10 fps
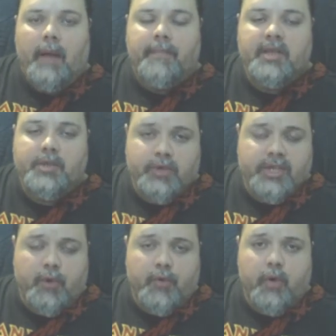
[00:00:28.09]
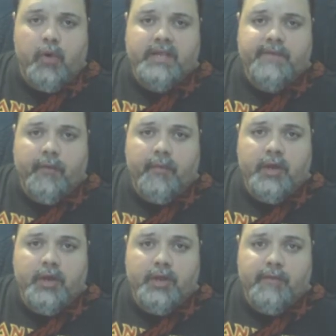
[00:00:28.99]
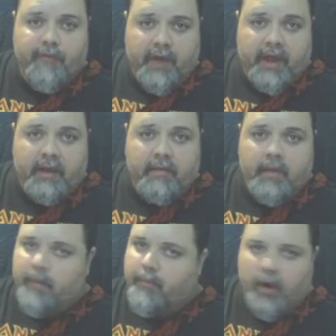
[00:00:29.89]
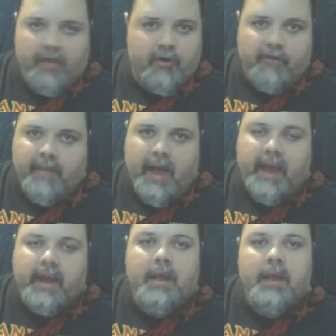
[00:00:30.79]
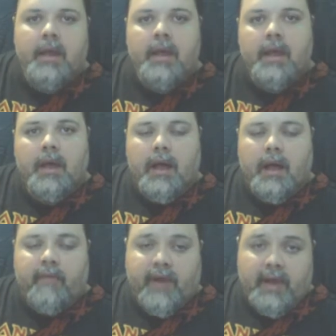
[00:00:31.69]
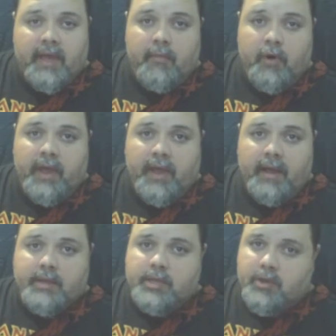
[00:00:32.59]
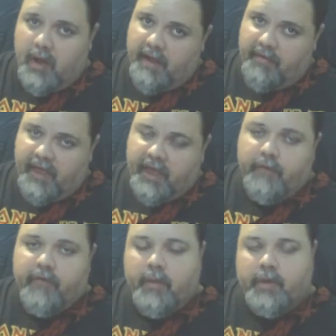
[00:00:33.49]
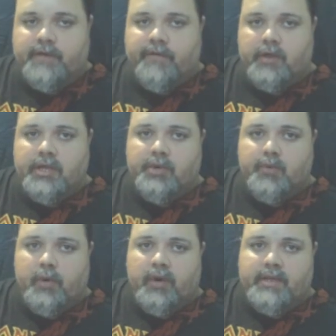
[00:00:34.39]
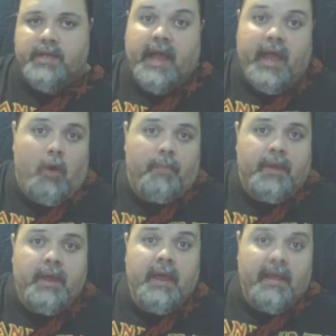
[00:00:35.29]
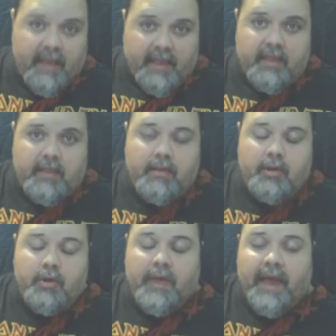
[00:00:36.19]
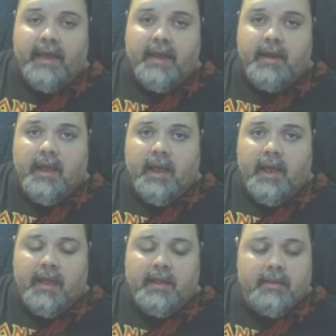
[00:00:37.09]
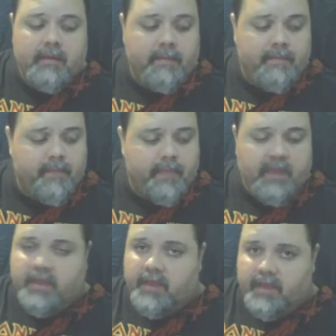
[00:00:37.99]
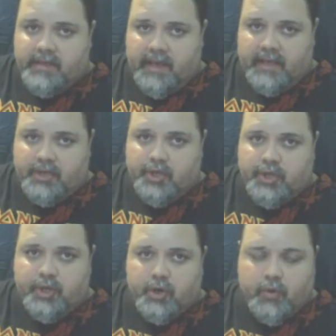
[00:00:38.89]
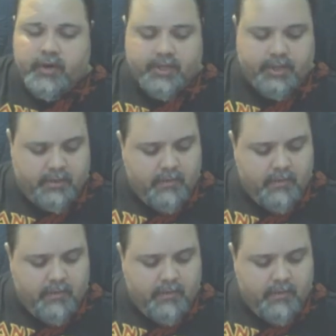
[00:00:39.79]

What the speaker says: This was a request from a good friend, a brother of mine, Frankie Mojica, so I thank you very much for this request, and I hope that you like it and that this answers your question.